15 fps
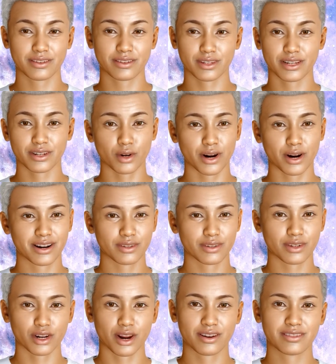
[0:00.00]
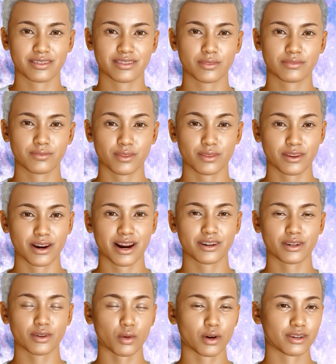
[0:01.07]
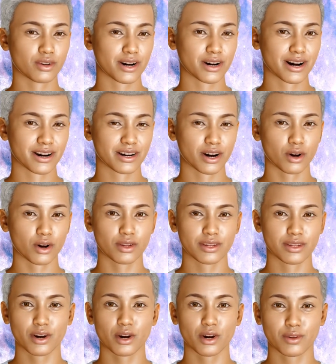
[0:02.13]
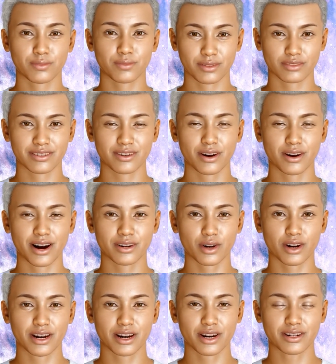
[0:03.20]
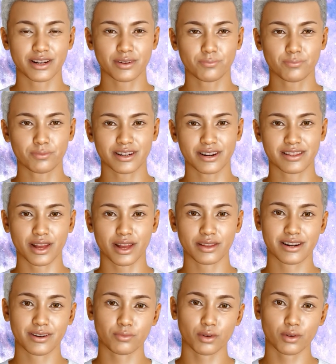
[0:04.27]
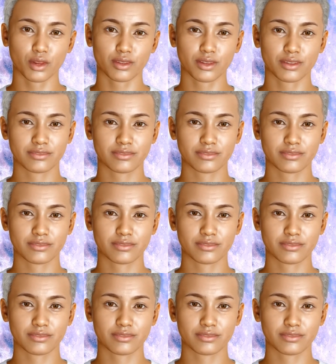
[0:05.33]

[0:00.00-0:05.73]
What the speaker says: I can read your natal chart, provide you with your daily horoscope, divine your lucky numbers, and more.